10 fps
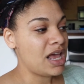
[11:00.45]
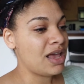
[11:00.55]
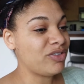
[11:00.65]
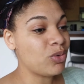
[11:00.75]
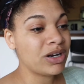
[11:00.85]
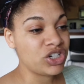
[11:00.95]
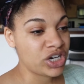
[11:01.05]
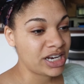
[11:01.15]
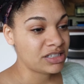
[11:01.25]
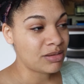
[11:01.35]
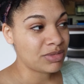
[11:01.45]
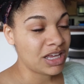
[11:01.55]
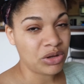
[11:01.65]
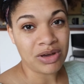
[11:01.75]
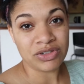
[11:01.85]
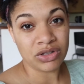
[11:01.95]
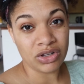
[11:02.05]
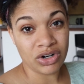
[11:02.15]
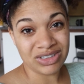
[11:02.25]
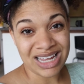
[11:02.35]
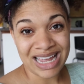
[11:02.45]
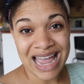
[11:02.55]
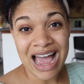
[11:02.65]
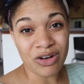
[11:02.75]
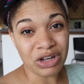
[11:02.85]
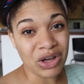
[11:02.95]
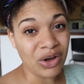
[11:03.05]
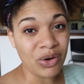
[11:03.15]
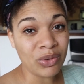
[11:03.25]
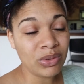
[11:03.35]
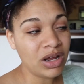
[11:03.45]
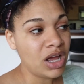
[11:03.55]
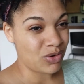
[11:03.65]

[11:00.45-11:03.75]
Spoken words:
if you want to change something, you have to learn like how to code.